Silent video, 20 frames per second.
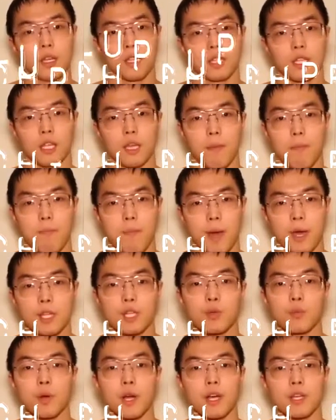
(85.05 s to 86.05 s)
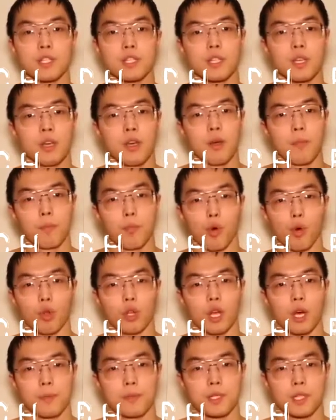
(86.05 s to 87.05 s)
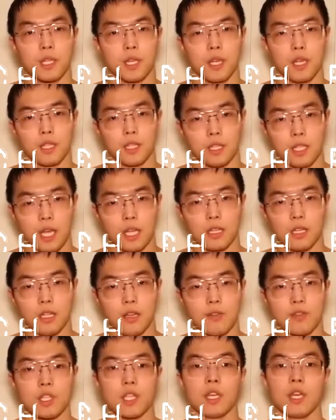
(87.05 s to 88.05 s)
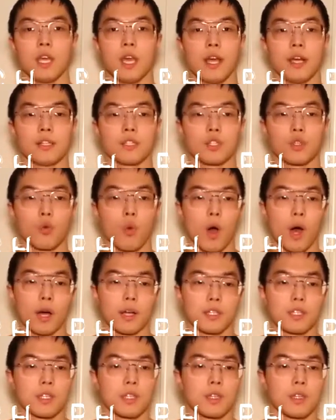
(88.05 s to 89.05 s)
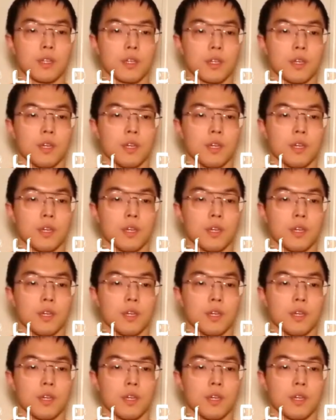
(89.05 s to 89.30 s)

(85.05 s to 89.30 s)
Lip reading: Think bench press, pull-ups, deadlifts, and squats,